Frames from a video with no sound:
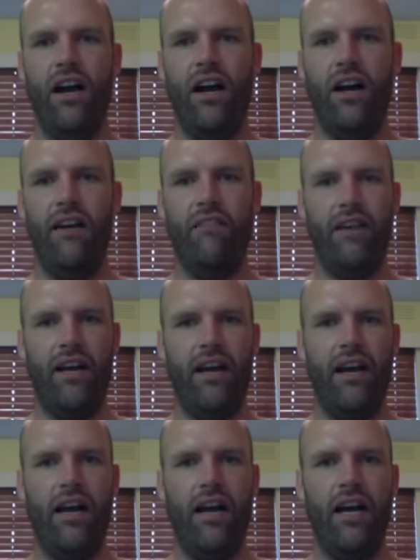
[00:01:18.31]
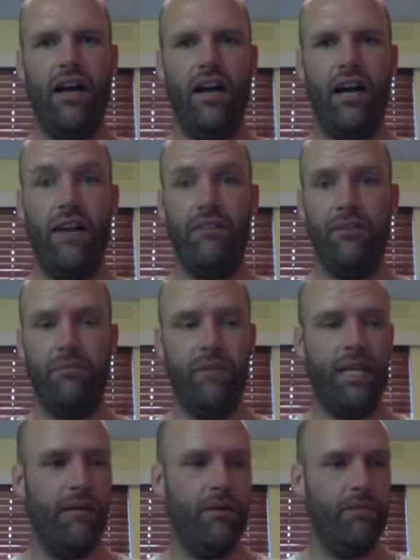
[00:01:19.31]
I haven't
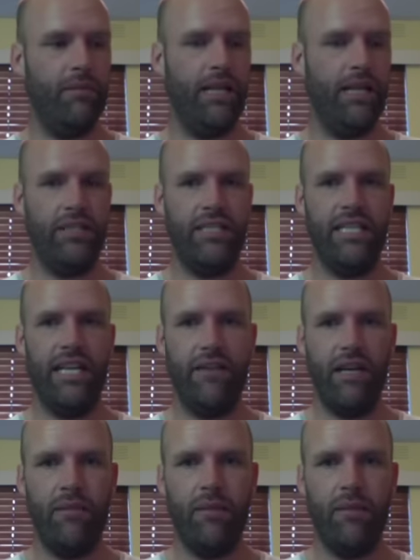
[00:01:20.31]
been able to play it on the TV,